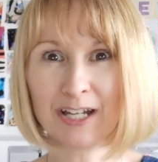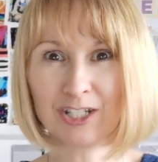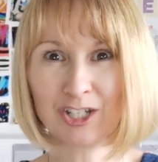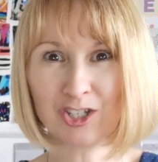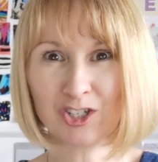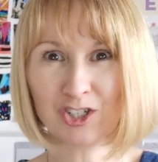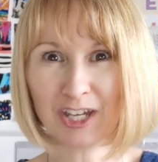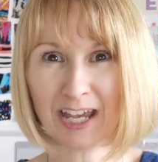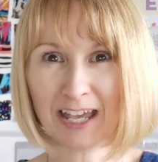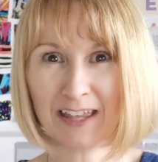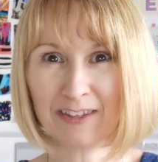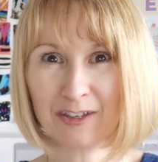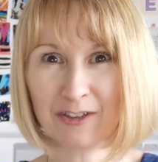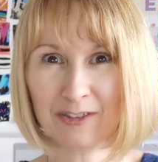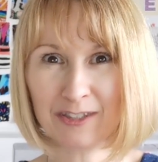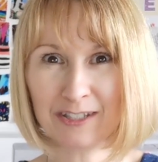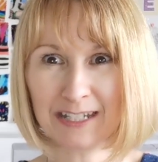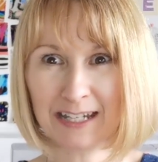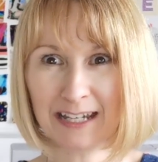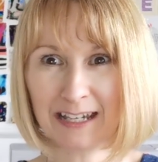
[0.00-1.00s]
I did share the
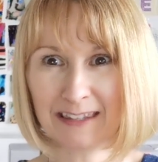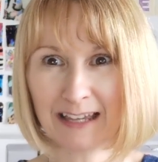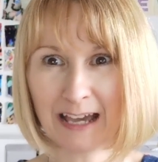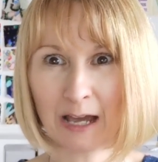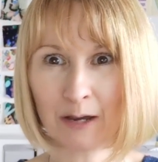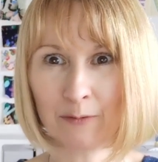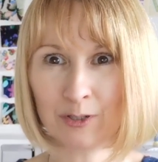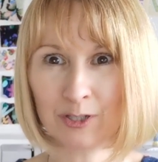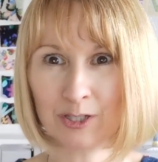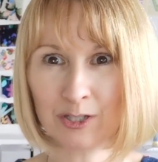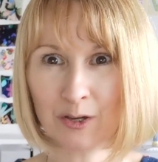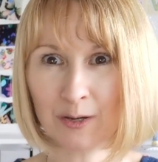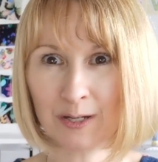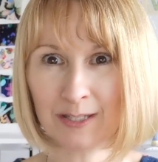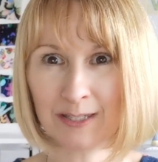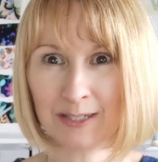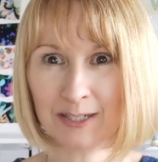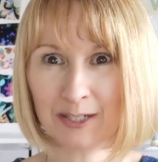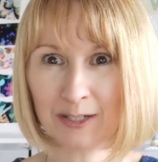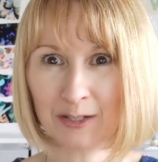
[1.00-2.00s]
other day that I was
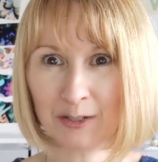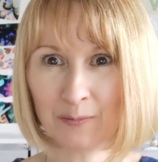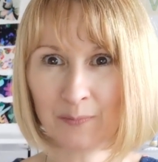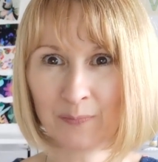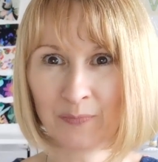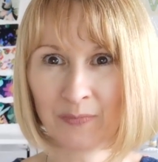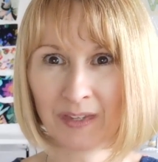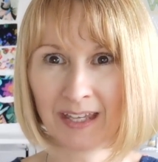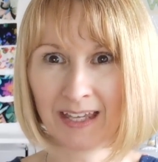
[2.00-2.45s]
going to